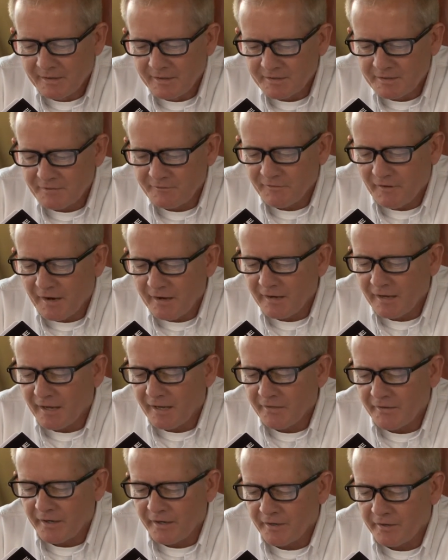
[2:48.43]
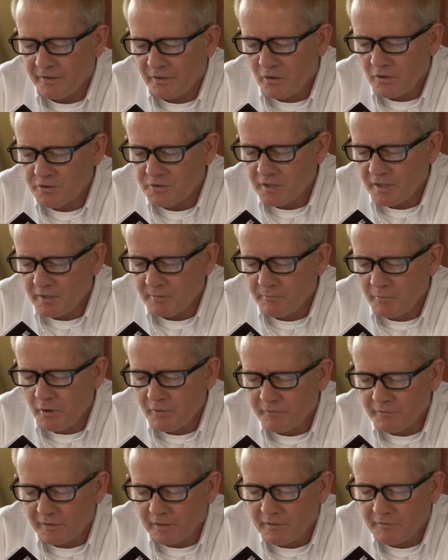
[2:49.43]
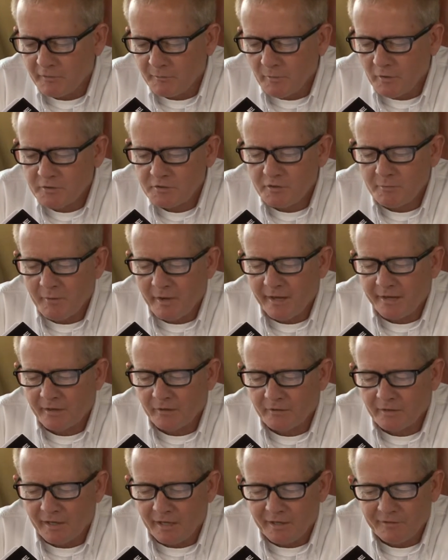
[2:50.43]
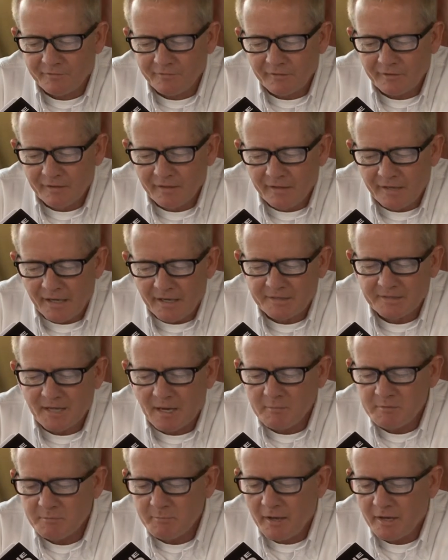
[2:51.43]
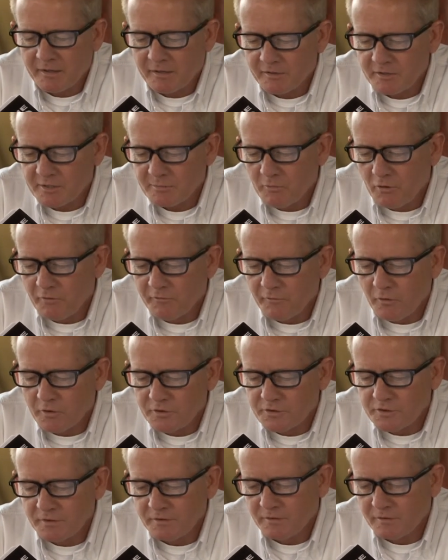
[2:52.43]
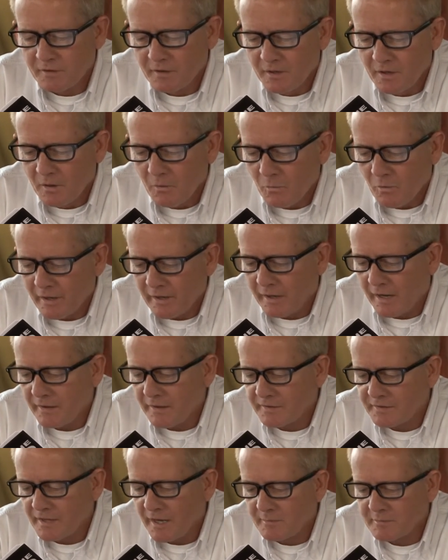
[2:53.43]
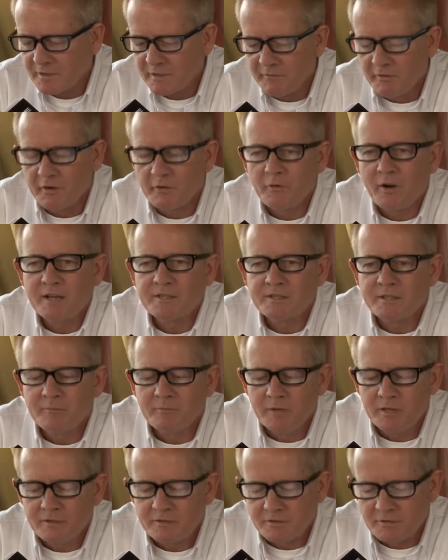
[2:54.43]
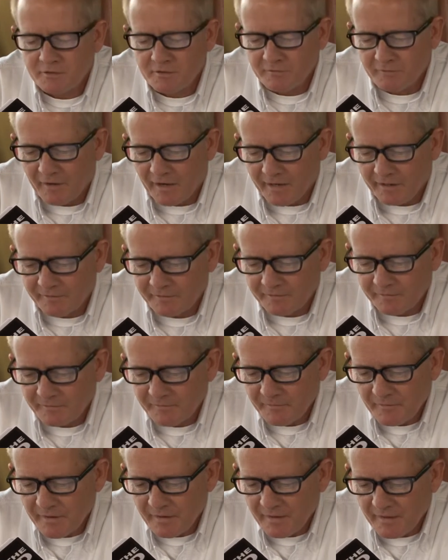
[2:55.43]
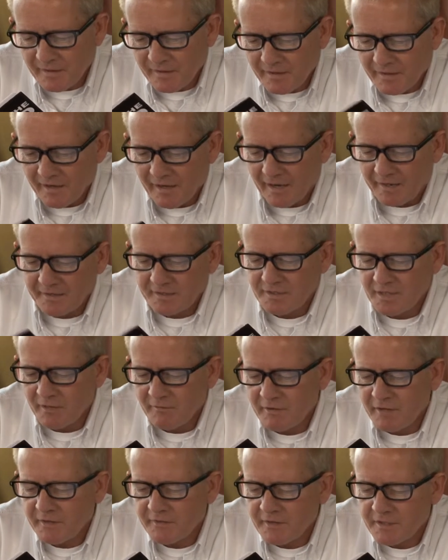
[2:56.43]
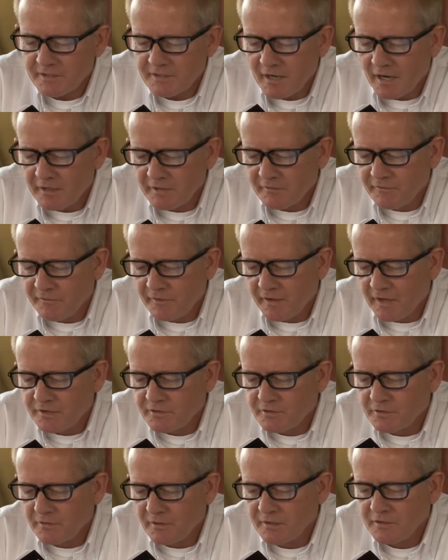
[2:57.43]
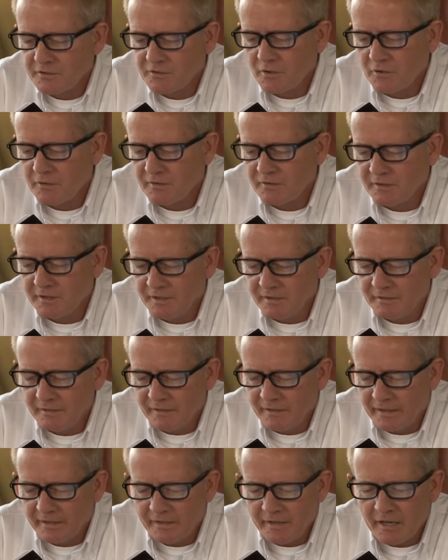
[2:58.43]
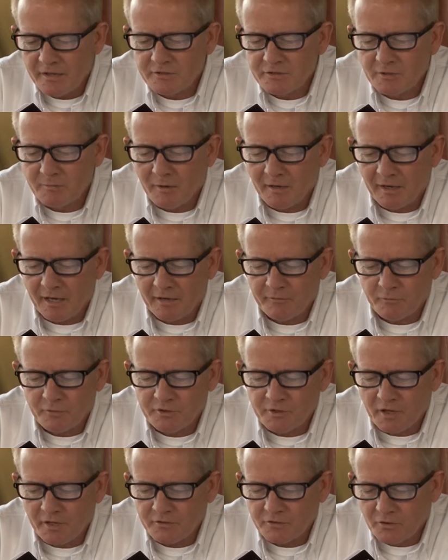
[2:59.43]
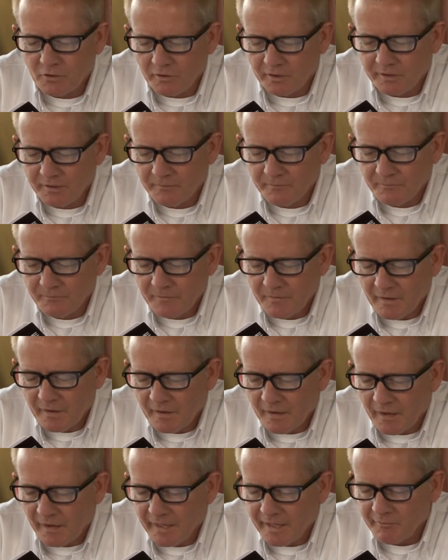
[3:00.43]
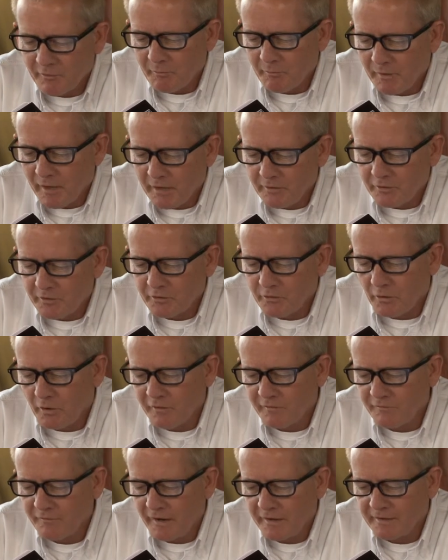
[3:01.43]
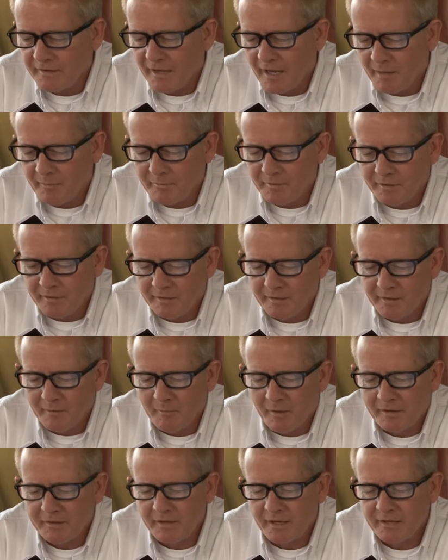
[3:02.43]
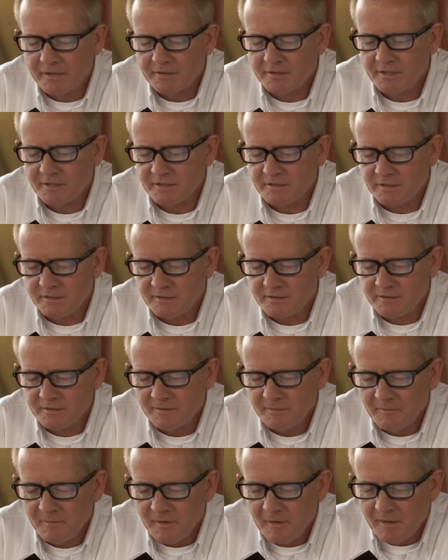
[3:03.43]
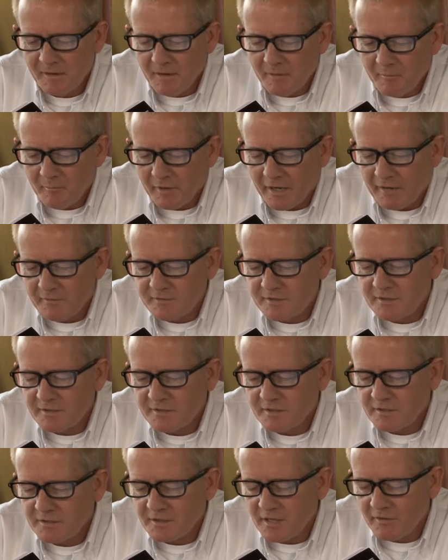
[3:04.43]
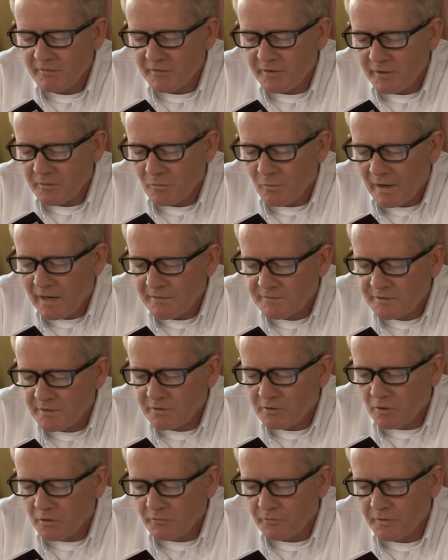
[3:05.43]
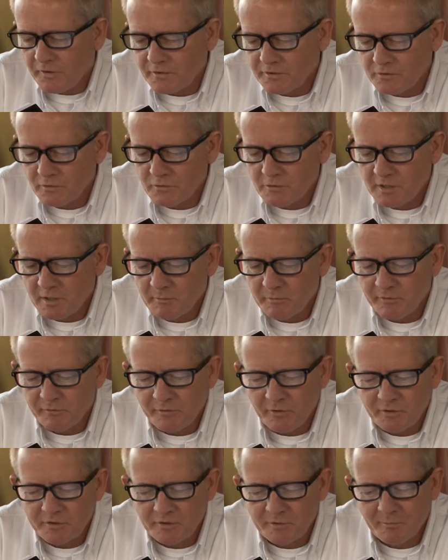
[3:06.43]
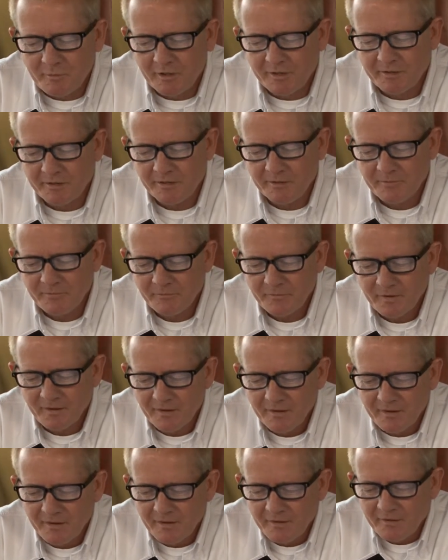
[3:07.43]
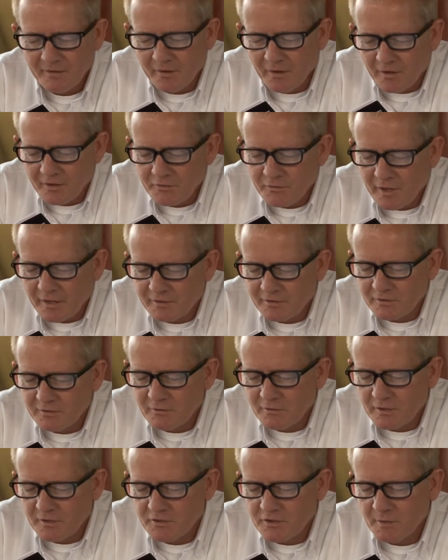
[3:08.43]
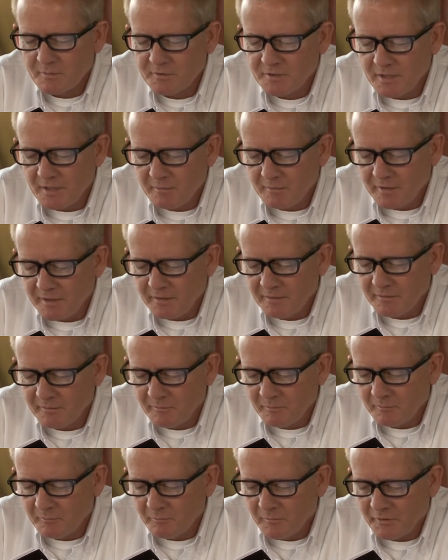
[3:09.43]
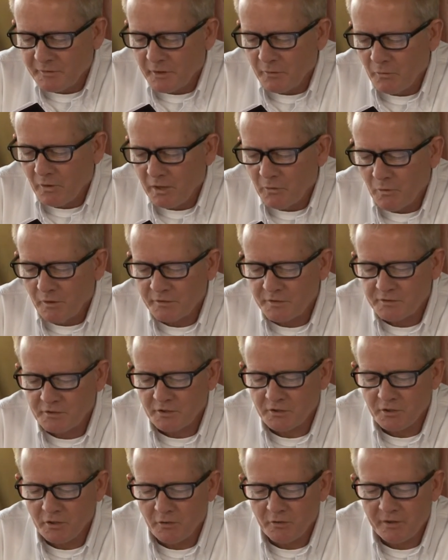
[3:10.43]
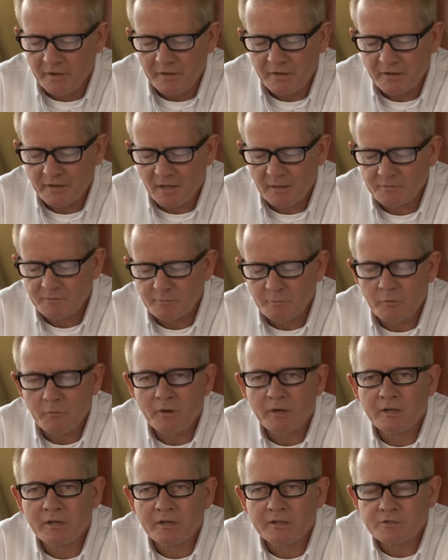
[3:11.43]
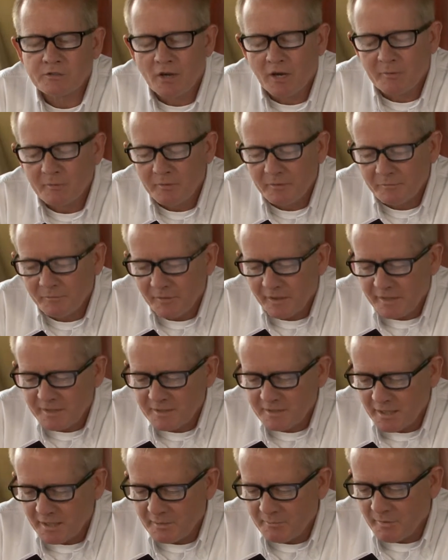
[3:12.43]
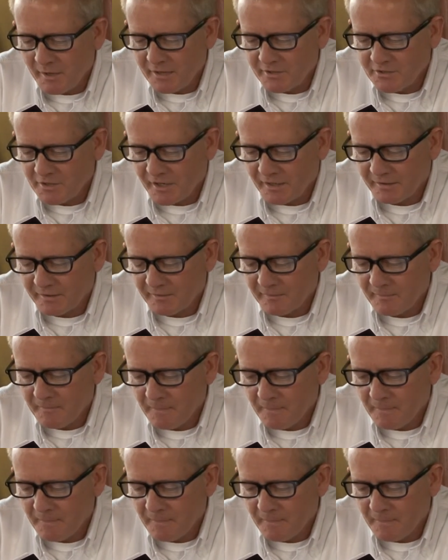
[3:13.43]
It's a fine line that I negotiated perfectly for most of my adult life, at times banking a small fortune, while at other times living on rice and beans to survive. I discovered that this kind of financial uncertainty led an edge to my life which I enjoyed. I planned on growing fat and happy in a mundane existence. But I've since discovered that wives and girlfriends usually prefer stability. They are attracted to the gypsy in me, but they really want the security that comes from a regular job and a steady paycheck.